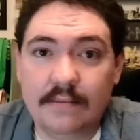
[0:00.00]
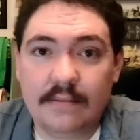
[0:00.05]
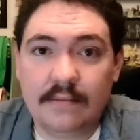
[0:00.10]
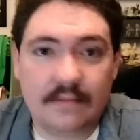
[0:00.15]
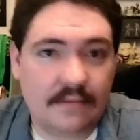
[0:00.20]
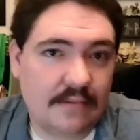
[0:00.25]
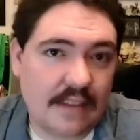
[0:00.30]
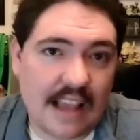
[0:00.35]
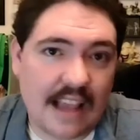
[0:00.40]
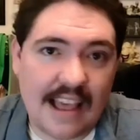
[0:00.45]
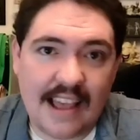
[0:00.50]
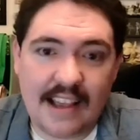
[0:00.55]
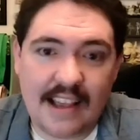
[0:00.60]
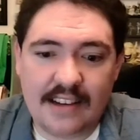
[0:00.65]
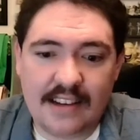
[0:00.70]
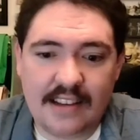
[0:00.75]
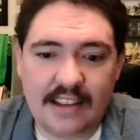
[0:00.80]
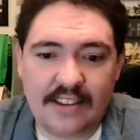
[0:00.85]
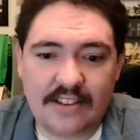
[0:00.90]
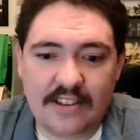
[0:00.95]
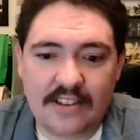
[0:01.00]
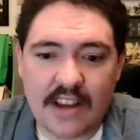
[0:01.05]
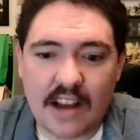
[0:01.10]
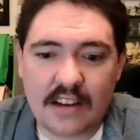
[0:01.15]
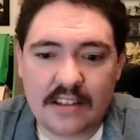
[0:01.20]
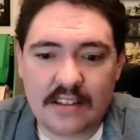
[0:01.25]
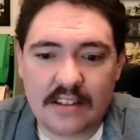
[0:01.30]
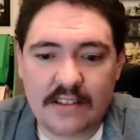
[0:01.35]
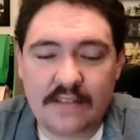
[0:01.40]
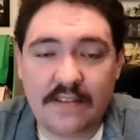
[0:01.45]
And it
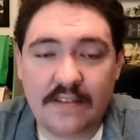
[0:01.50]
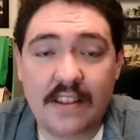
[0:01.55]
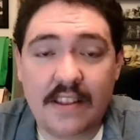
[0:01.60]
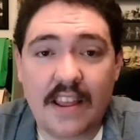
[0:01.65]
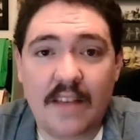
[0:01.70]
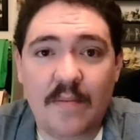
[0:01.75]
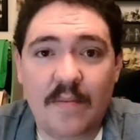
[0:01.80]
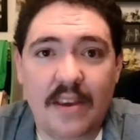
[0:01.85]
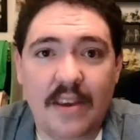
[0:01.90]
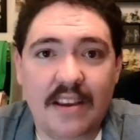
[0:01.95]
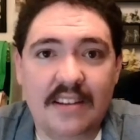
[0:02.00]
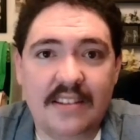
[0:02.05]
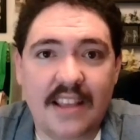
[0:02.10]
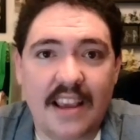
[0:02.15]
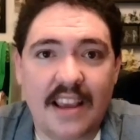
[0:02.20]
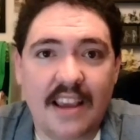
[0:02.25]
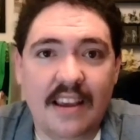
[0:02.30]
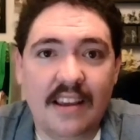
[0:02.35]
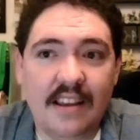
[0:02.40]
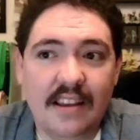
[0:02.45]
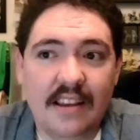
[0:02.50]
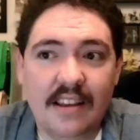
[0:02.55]
sucks for them because the